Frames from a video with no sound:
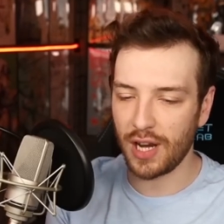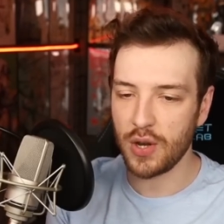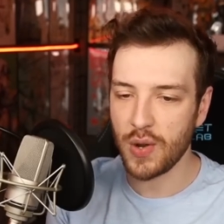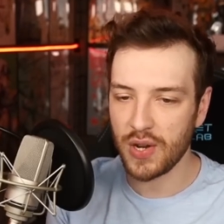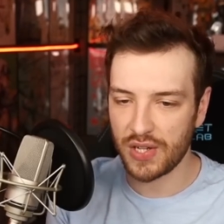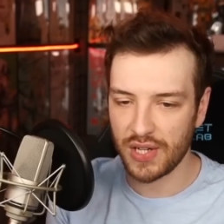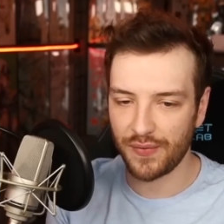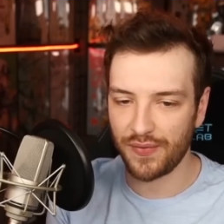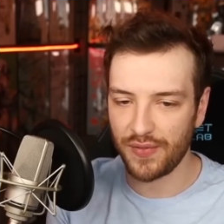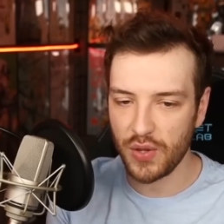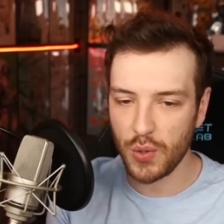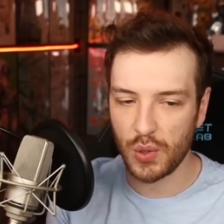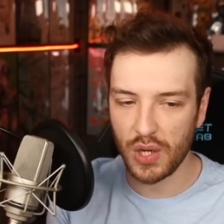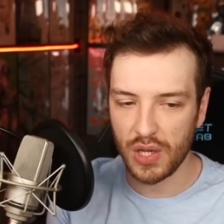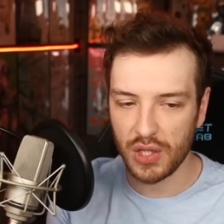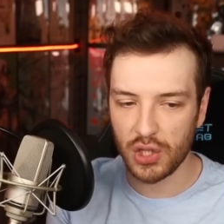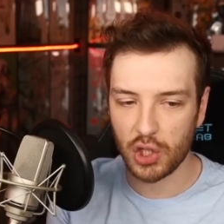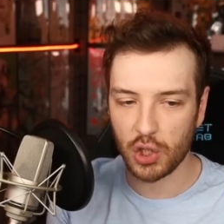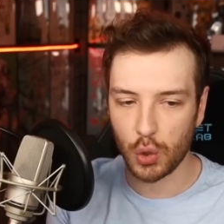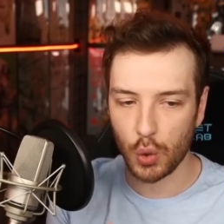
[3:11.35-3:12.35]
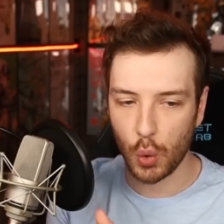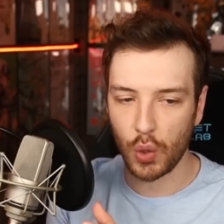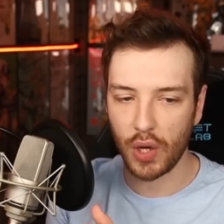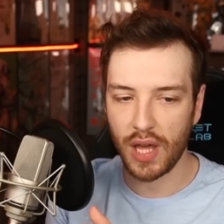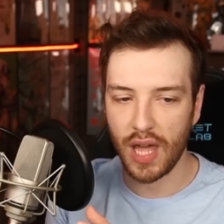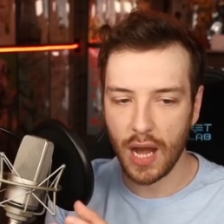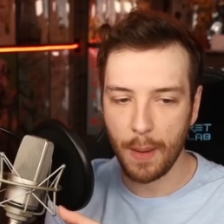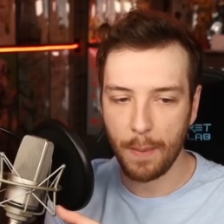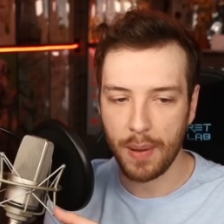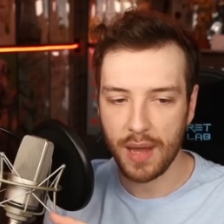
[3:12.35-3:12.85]
You had to you had to install
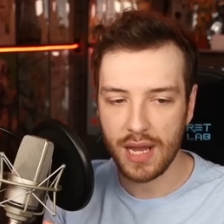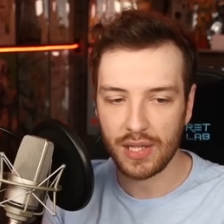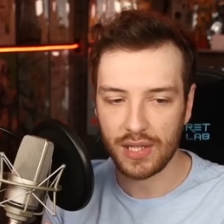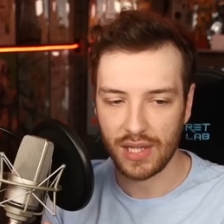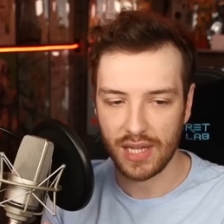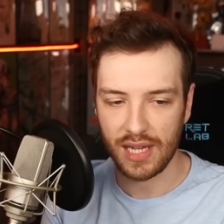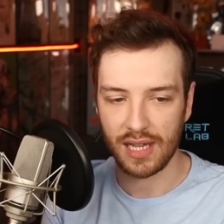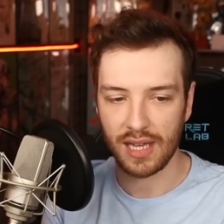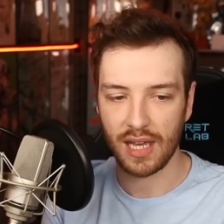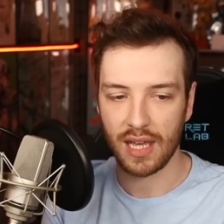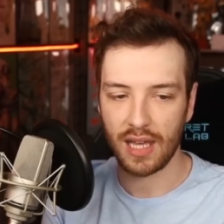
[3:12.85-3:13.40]
it in a PC